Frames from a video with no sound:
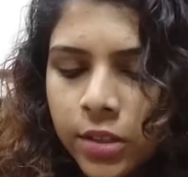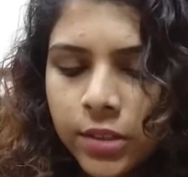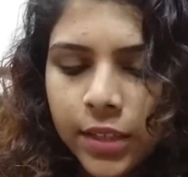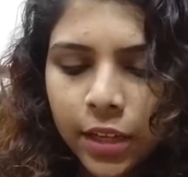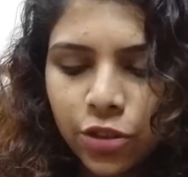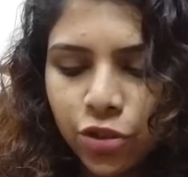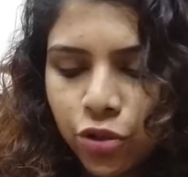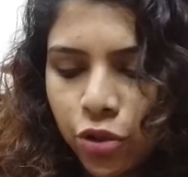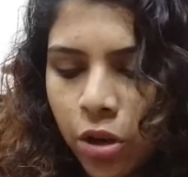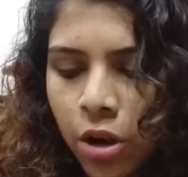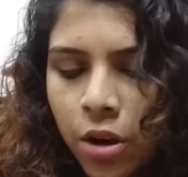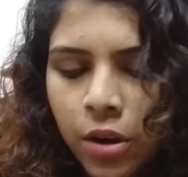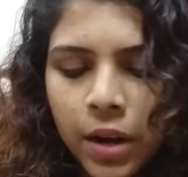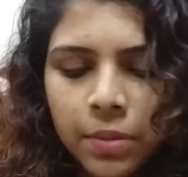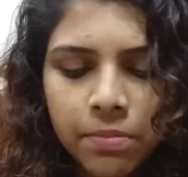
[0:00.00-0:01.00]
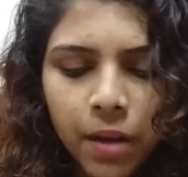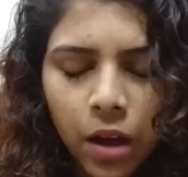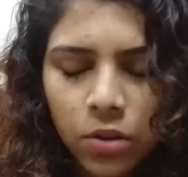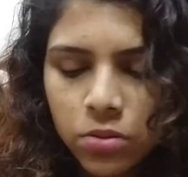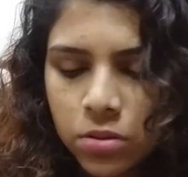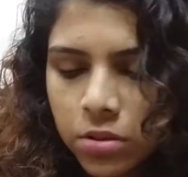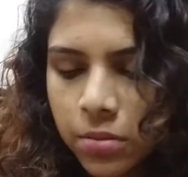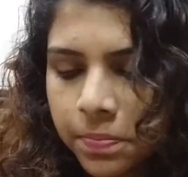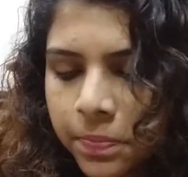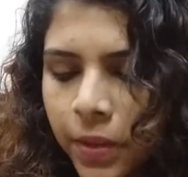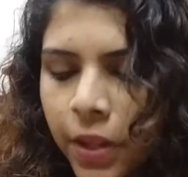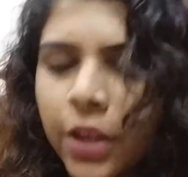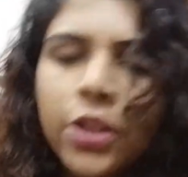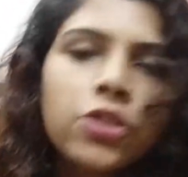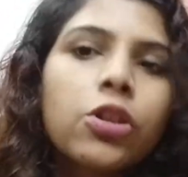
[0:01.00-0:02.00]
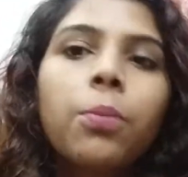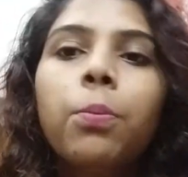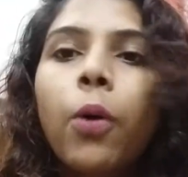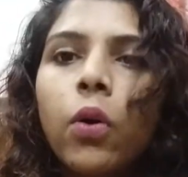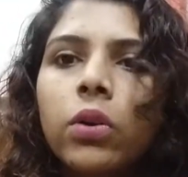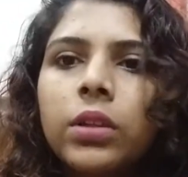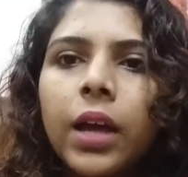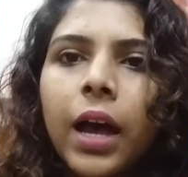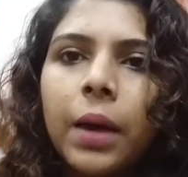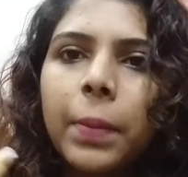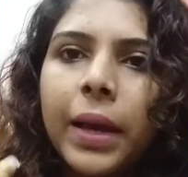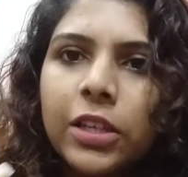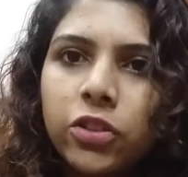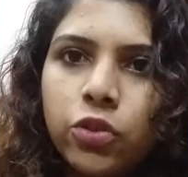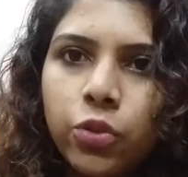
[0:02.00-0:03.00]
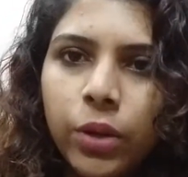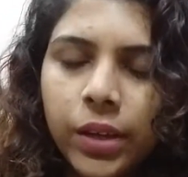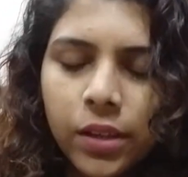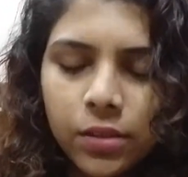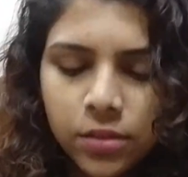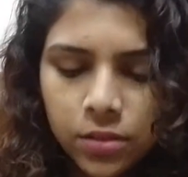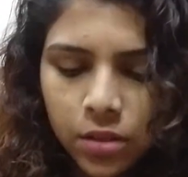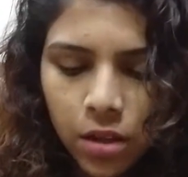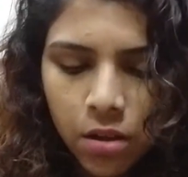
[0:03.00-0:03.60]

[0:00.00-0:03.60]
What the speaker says: texture and bounce. So both are by Streaks.